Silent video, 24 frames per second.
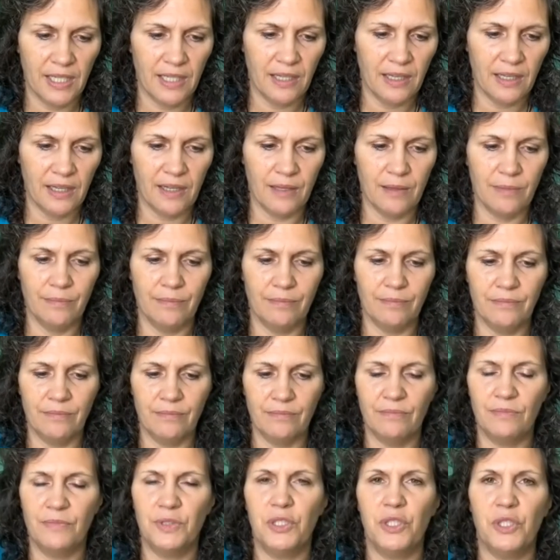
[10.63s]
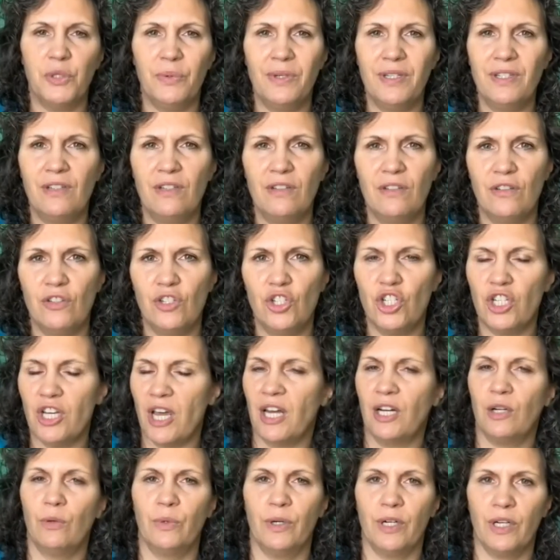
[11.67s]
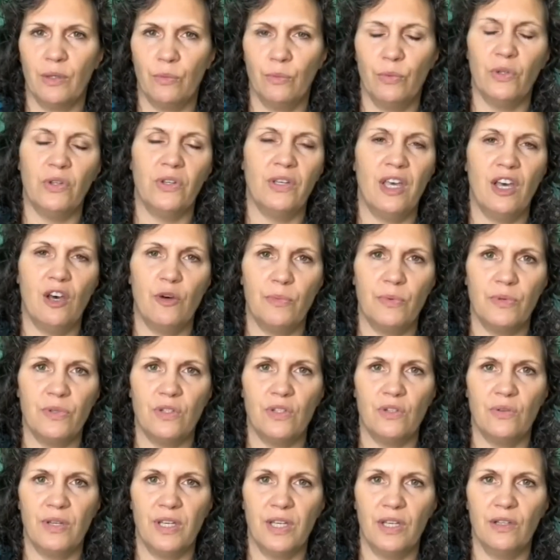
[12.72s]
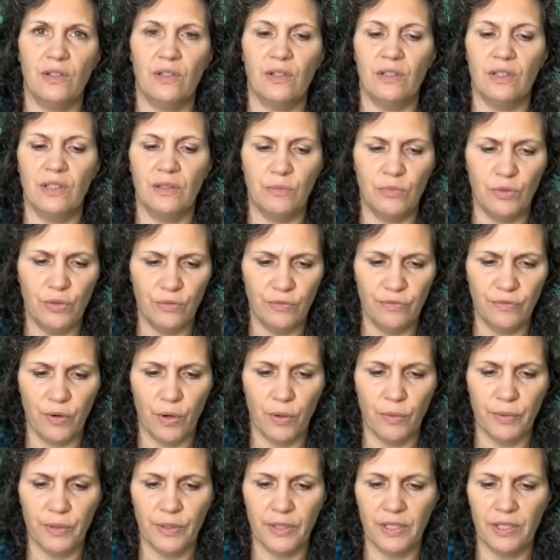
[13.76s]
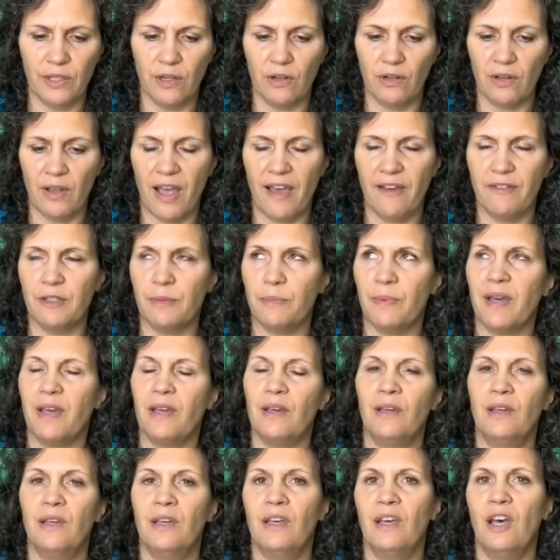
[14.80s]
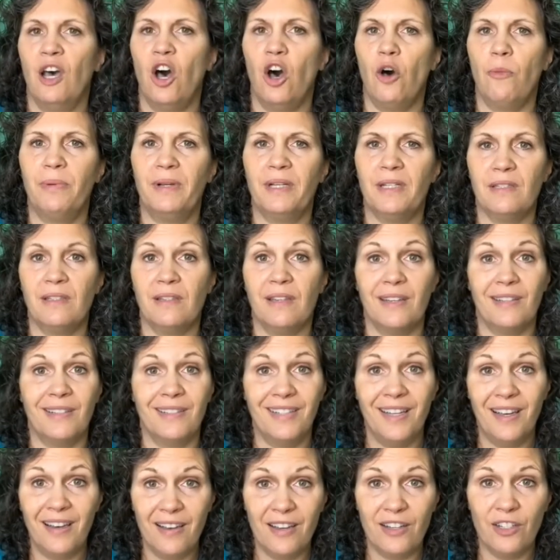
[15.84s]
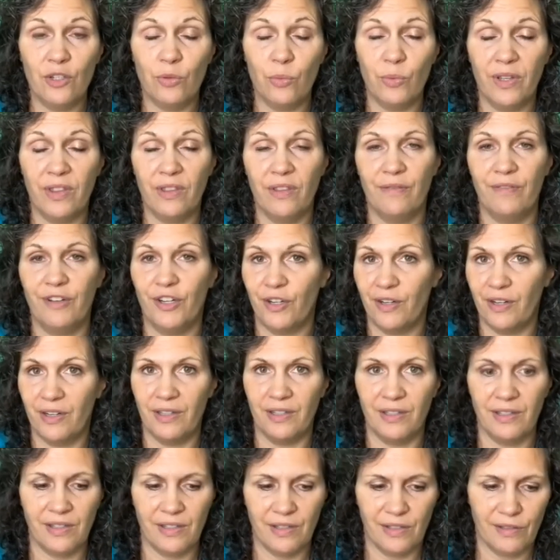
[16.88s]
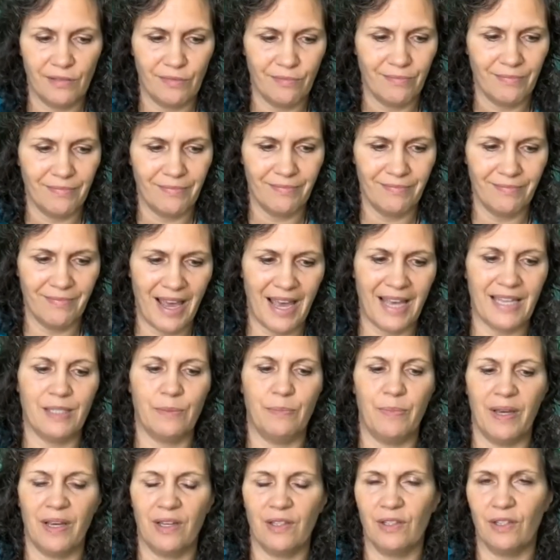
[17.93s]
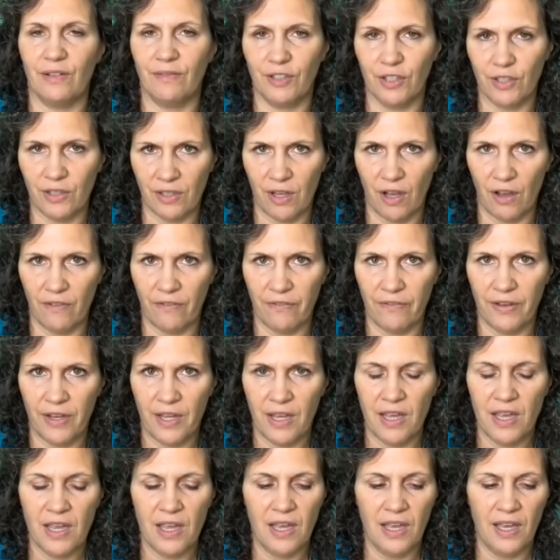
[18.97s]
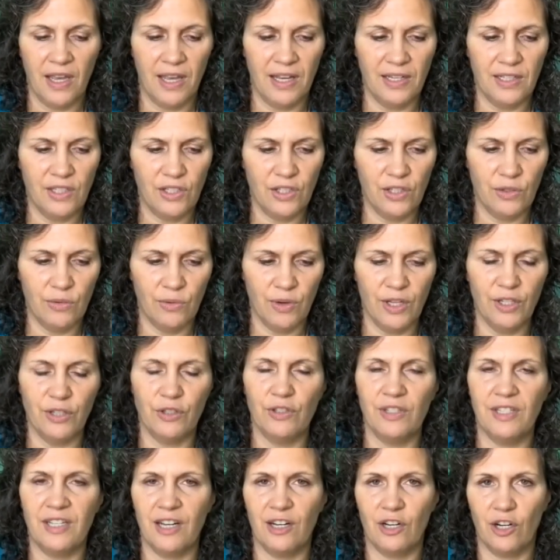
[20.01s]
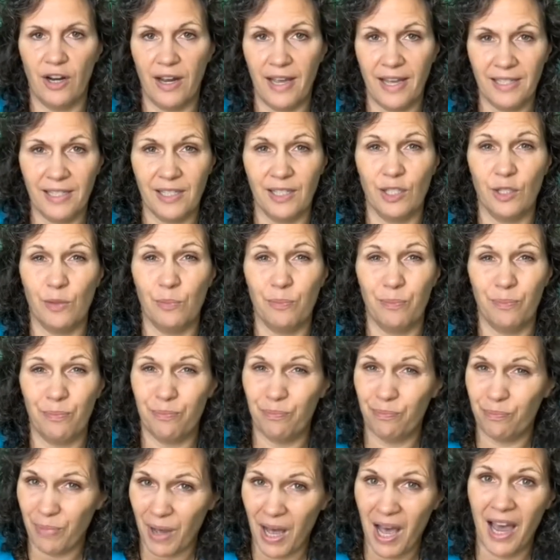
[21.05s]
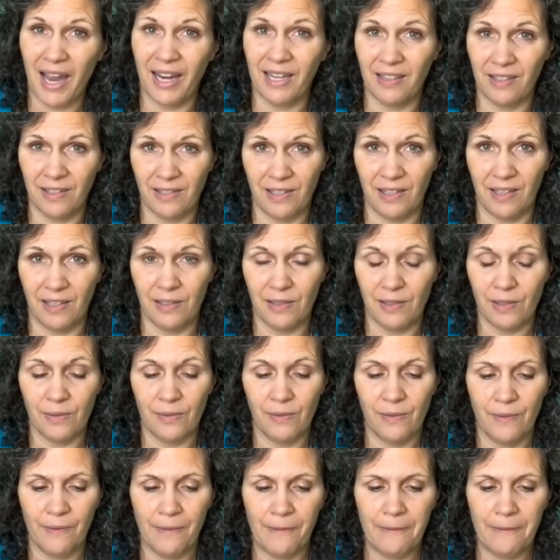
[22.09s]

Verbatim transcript: Um, doing shadow work can really help us to heal and move forward in our lives by helping us get in touch with various aspects of ourselves and to understand our essence behind the scenes.